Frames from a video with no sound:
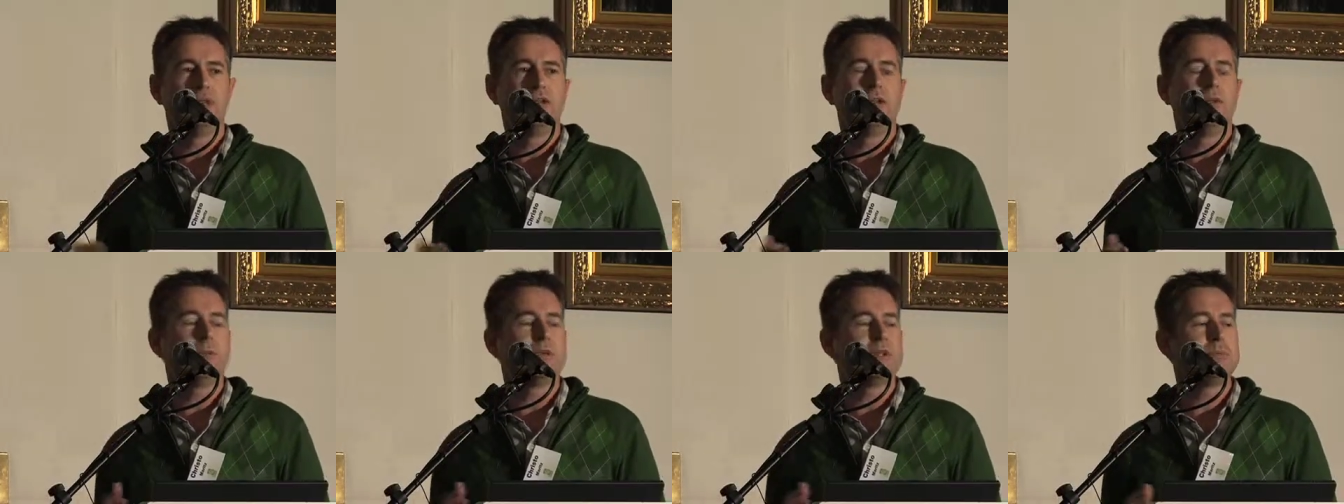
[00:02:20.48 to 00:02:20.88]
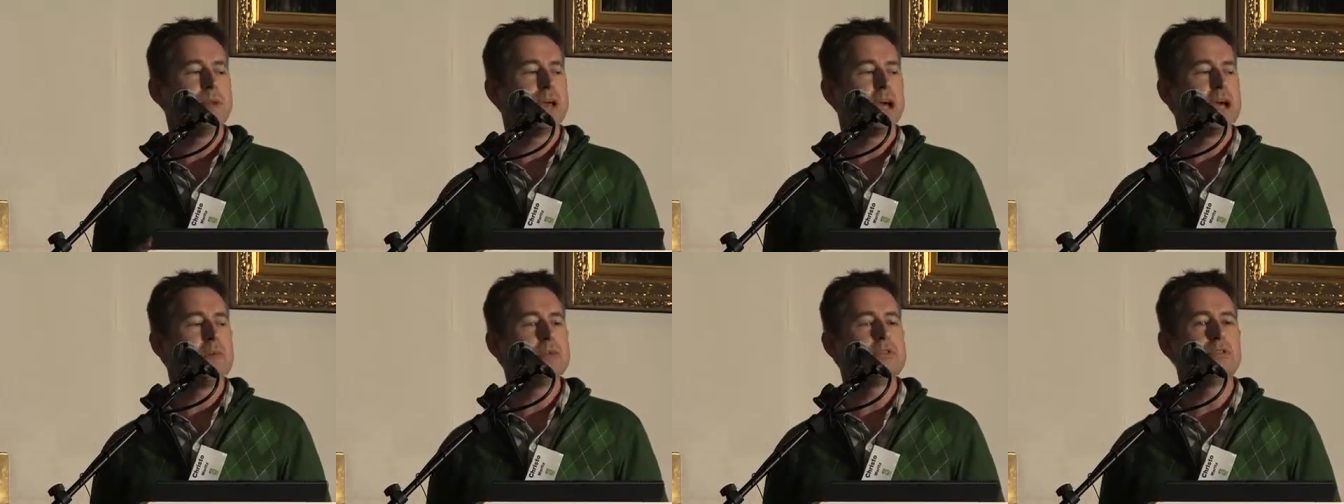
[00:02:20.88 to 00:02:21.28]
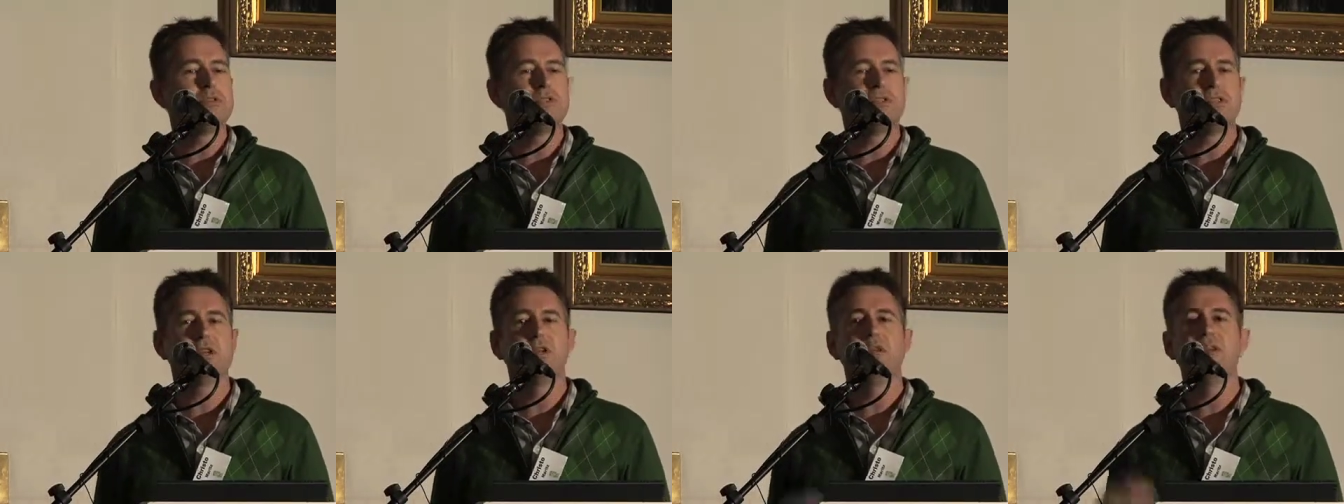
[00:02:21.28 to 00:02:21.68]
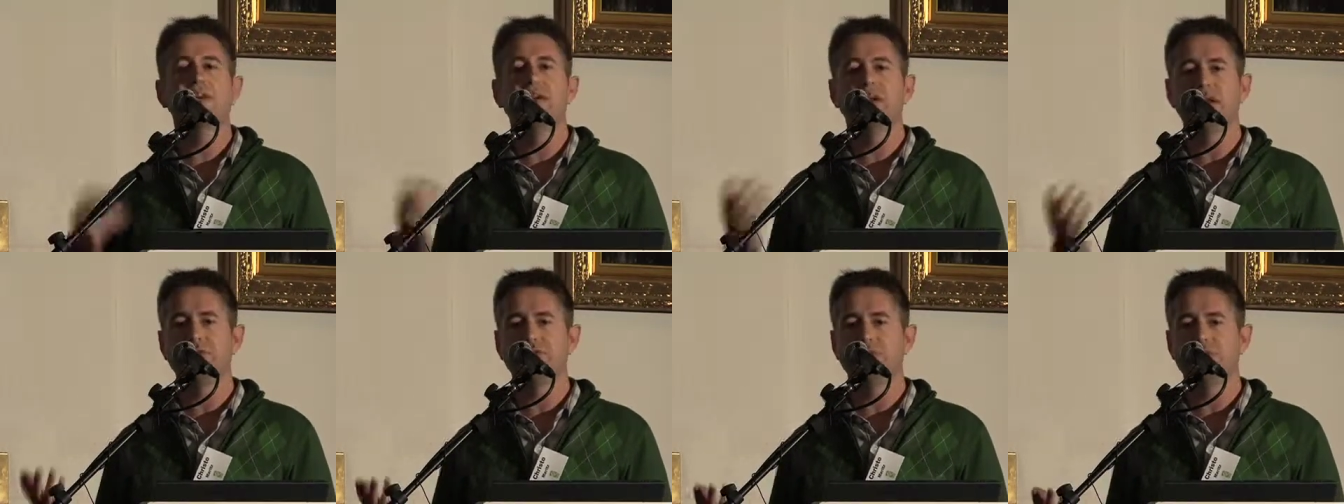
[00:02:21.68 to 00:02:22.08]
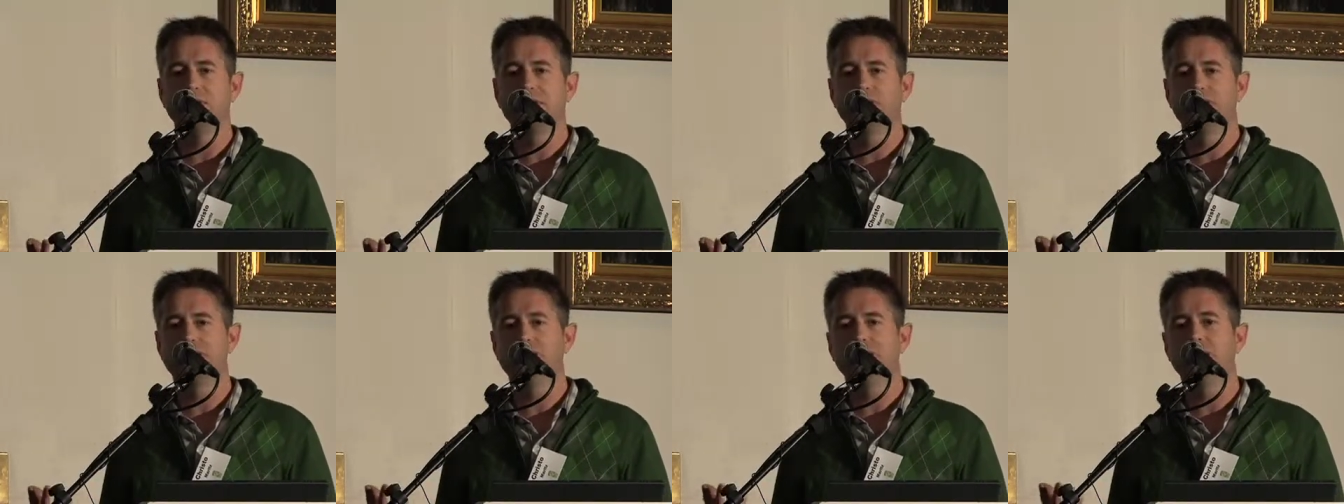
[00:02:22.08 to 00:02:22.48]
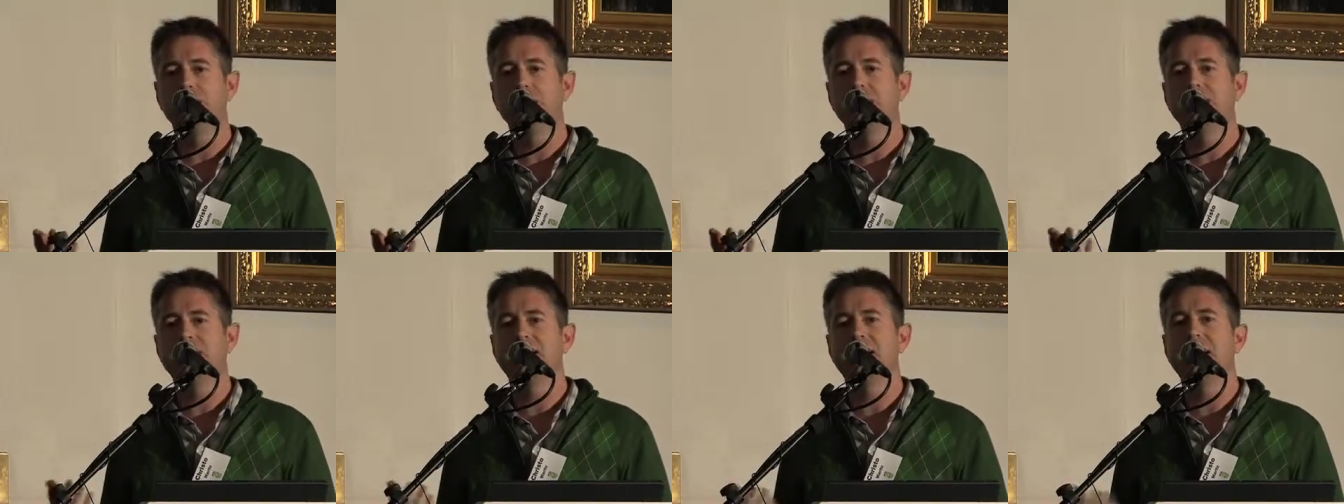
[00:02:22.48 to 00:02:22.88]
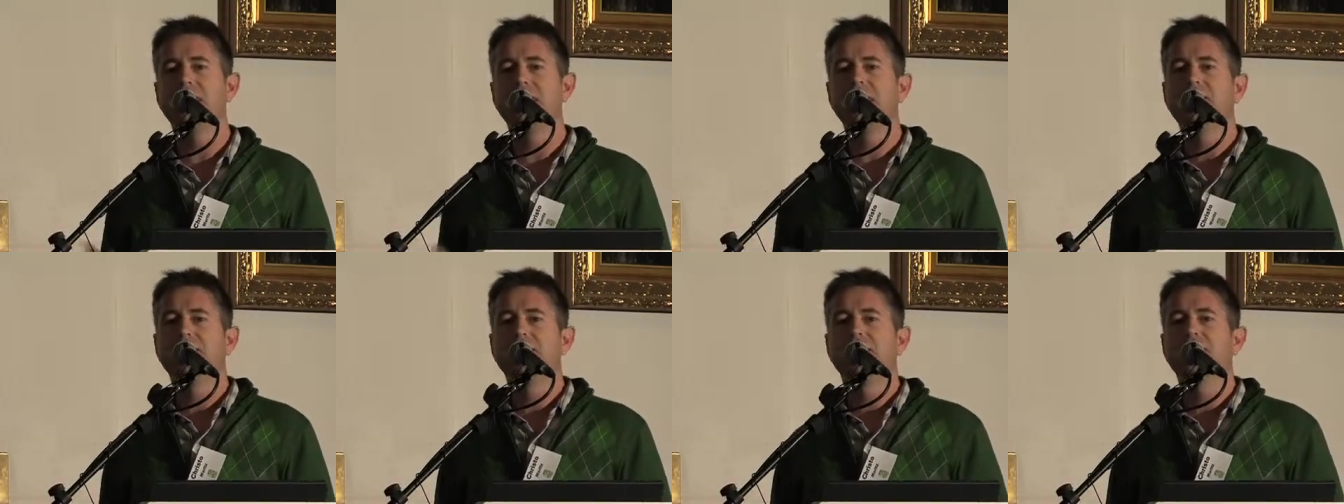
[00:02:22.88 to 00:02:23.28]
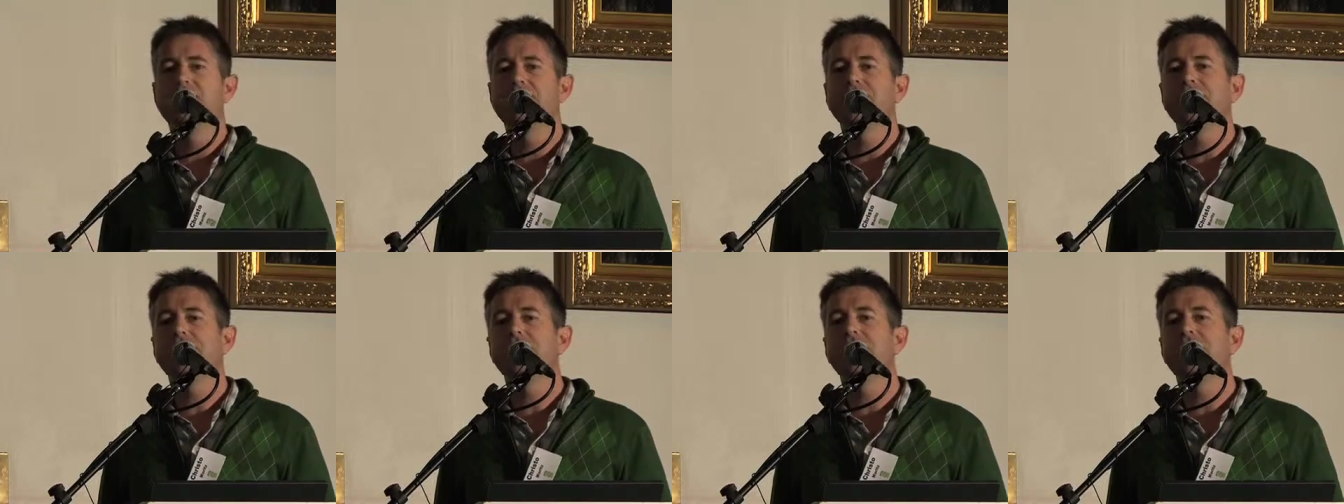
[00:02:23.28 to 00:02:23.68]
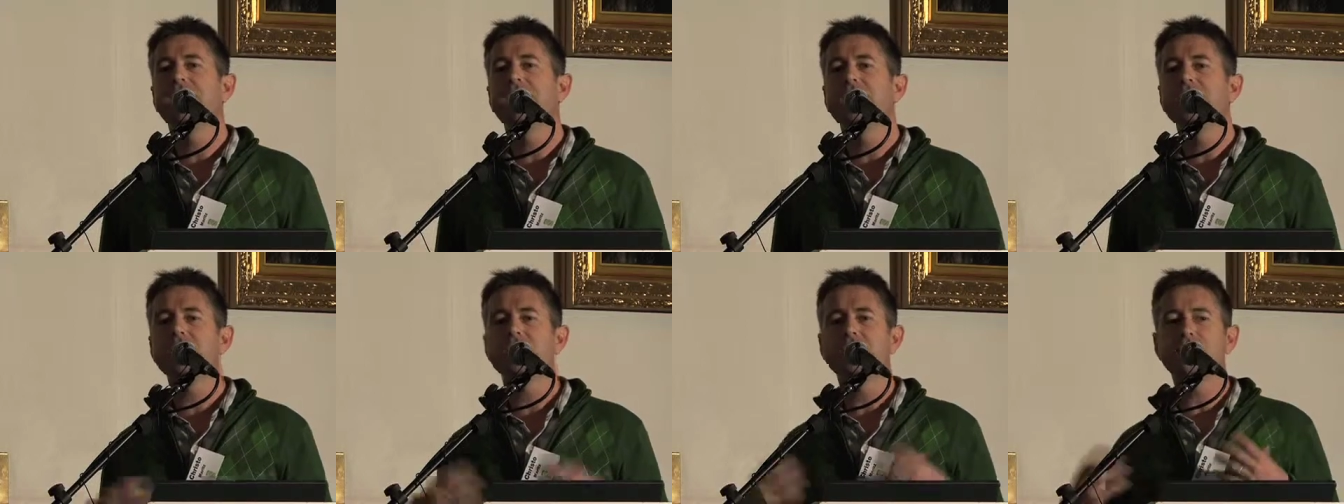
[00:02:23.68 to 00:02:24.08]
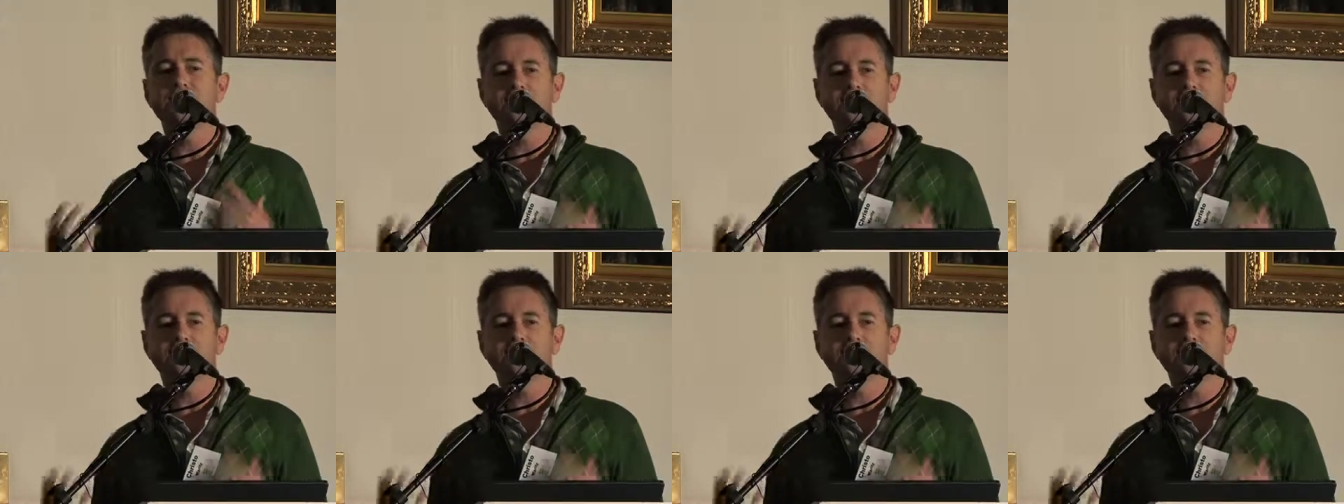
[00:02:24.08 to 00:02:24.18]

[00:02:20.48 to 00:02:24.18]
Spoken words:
It must be able to sell the cover. So there's a financial